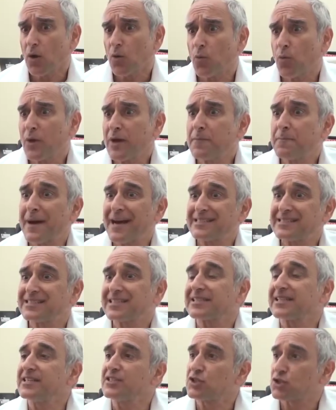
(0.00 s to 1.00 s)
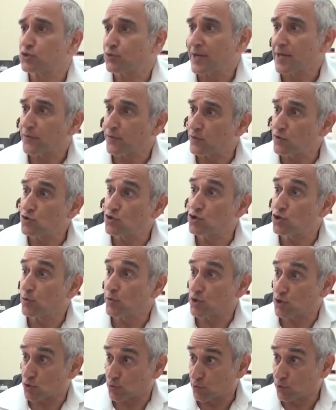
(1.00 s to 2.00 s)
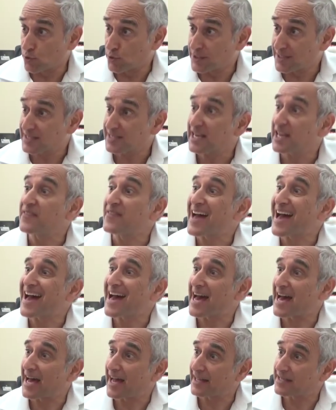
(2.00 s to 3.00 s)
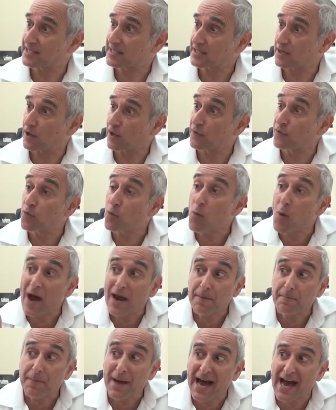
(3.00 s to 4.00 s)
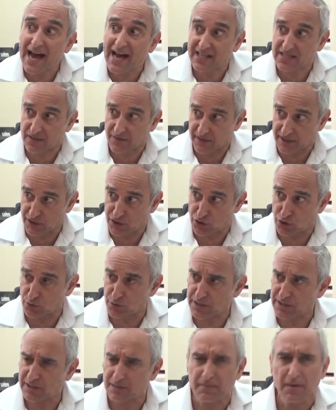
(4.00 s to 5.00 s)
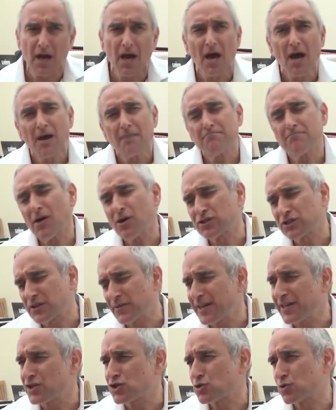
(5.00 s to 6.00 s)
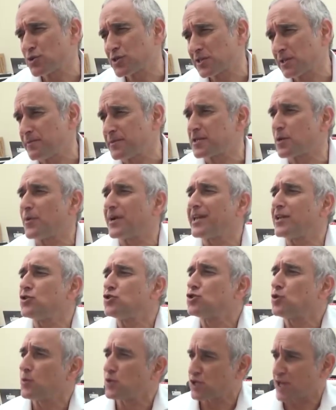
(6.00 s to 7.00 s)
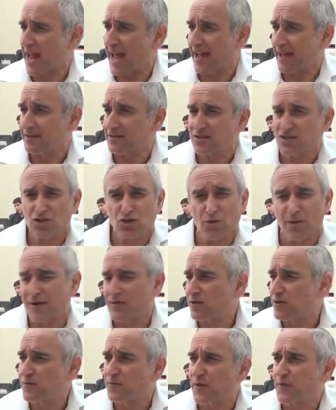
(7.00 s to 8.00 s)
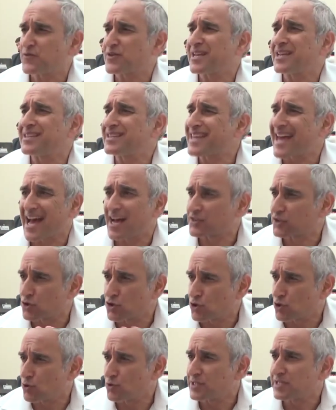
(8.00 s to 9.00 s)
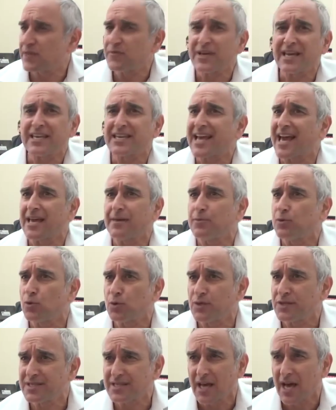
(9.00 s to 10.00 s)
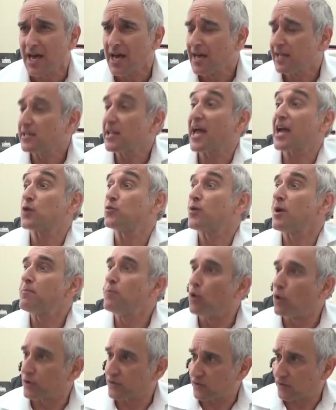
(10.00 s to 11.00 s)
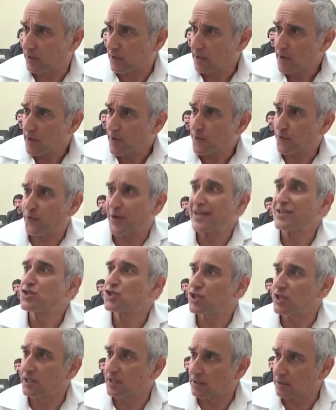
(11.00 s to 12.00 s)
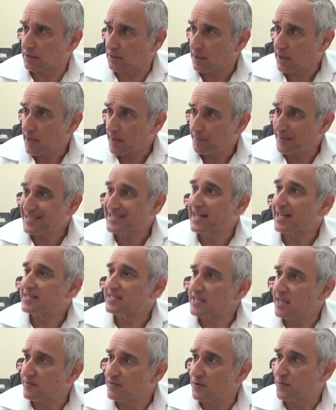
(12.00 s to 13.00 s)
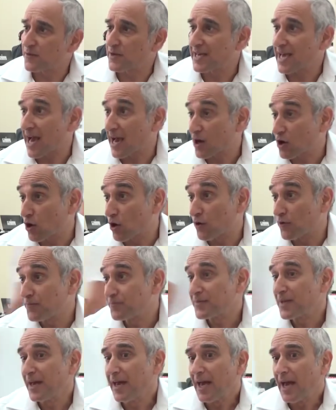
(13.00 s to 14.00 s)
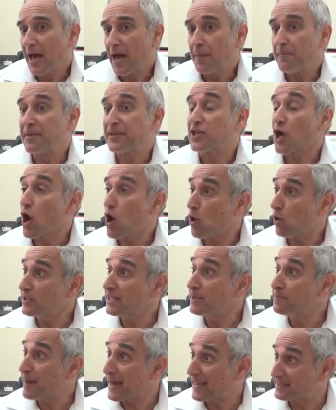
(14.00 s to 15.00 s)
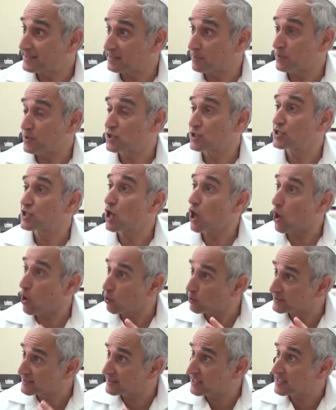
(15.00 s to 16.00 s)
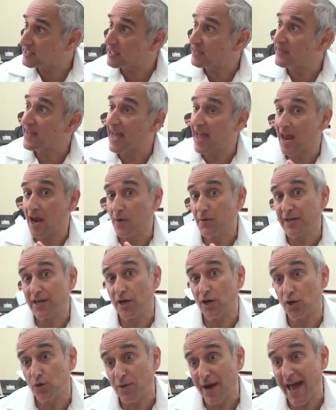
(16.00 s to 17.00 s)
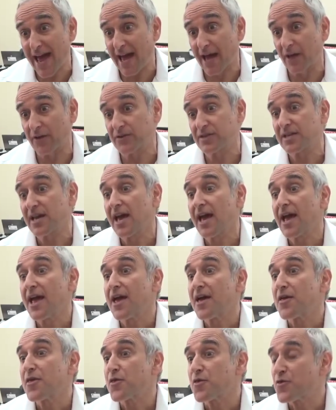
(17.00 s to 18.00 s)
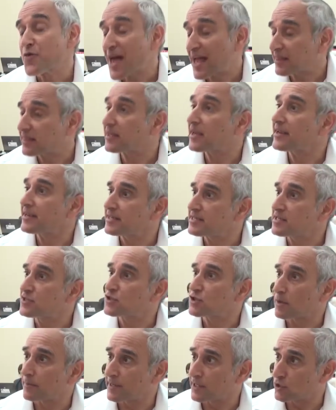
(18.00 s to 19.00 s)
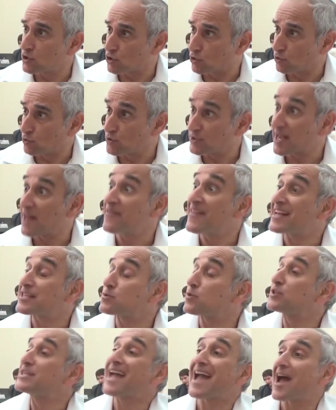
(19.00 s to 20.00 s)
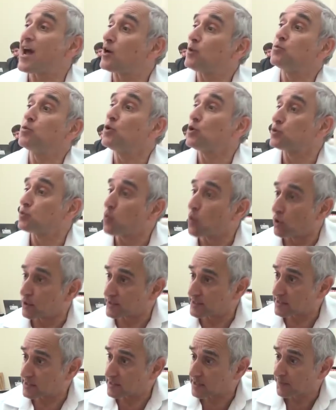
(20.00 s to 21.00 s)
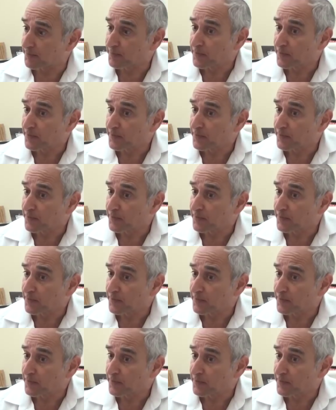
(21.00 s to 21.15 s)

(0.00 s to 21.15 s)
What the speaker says: We basically strengthen Jewish roots in the heart of one part of East Jerusalem. Most of East Jerusalem is already in Jewish hands. 215,000 Jews living in neighbourhoods like Ramot, French Hill, Pisgat Zev, Nevi Yaakov. But the Holy Basin, which is the old city in the area around, that there isn't so many Jews, and that's what the Arab world wants.